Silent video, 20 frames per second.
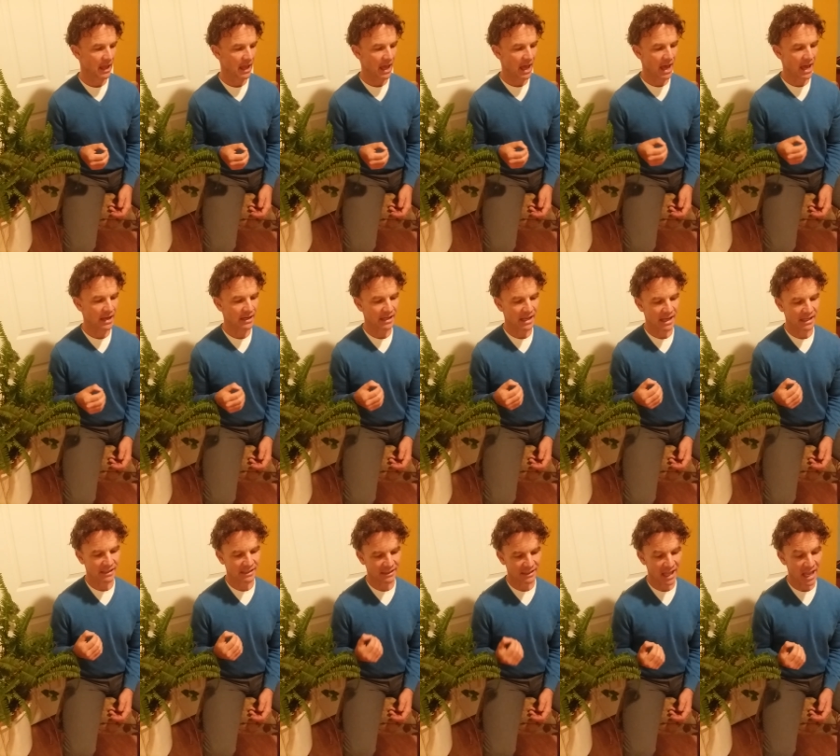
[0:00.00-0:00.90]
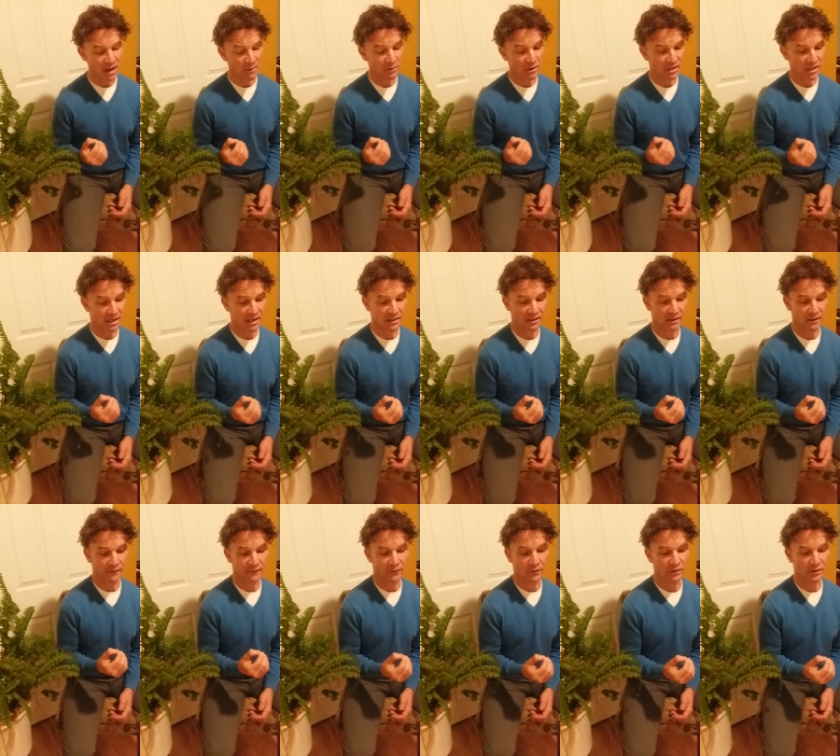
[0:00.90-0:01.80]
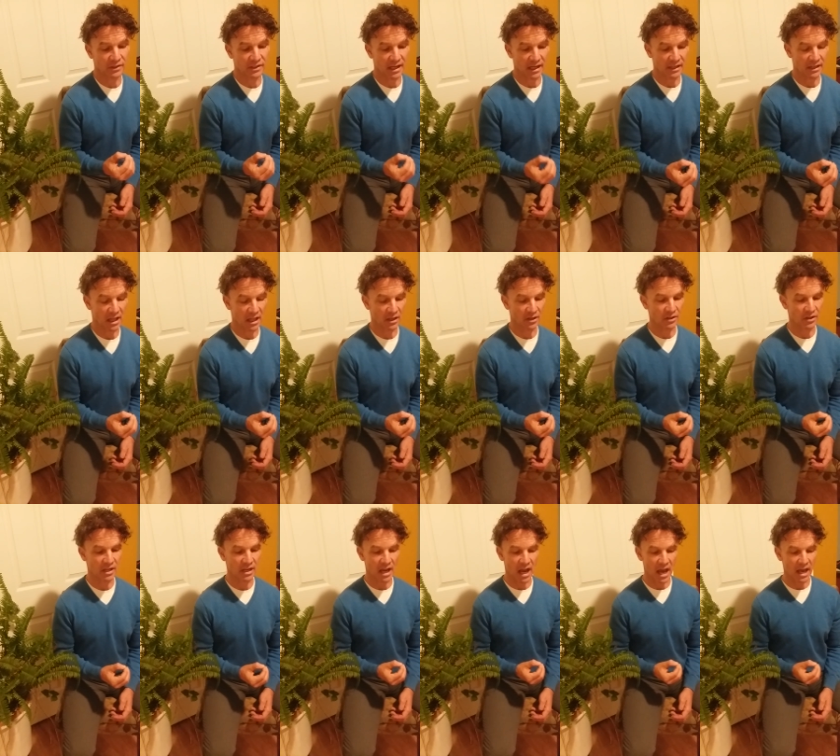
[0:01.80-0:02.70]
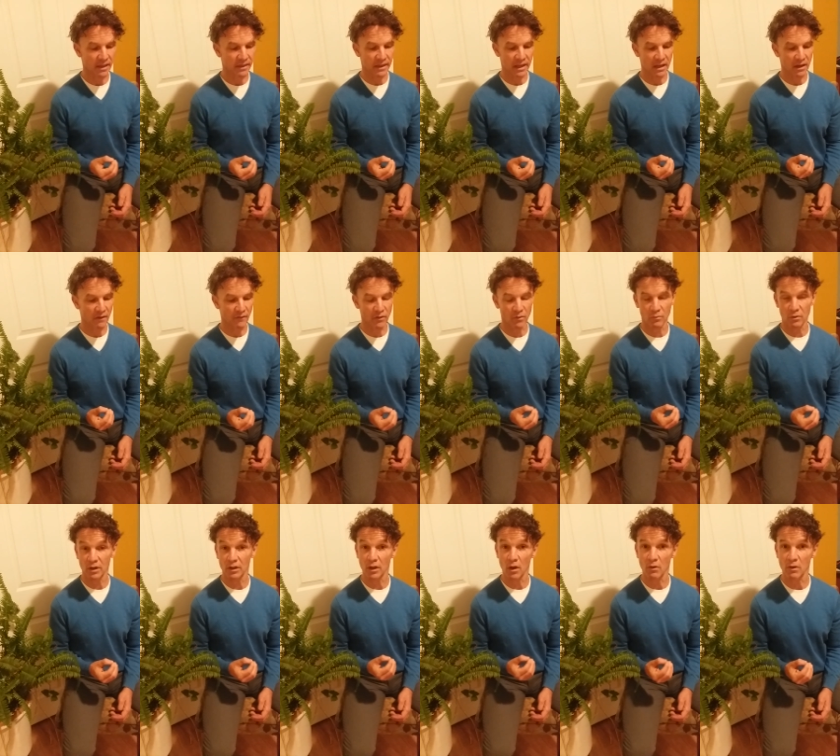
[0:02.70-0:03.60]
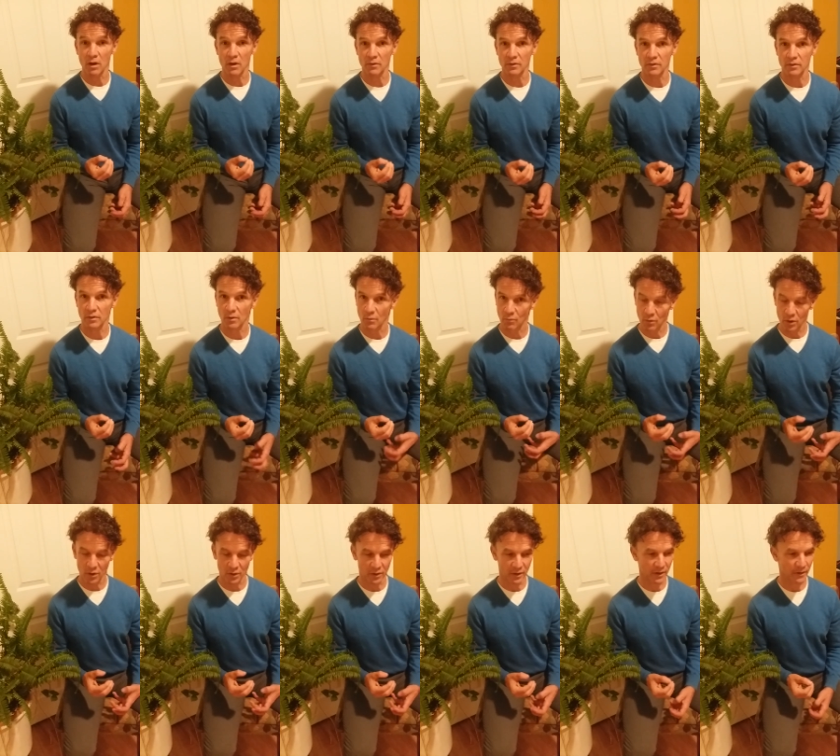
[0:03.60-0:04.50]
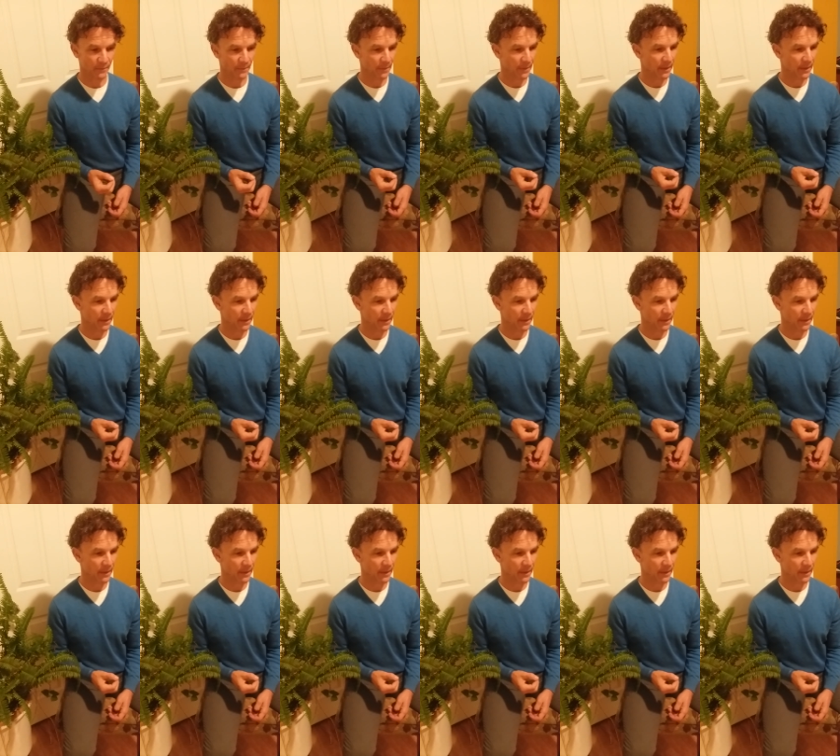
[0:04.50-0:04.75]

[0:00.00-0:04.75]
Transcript: And as language is the first technology, I think of the word logos, word,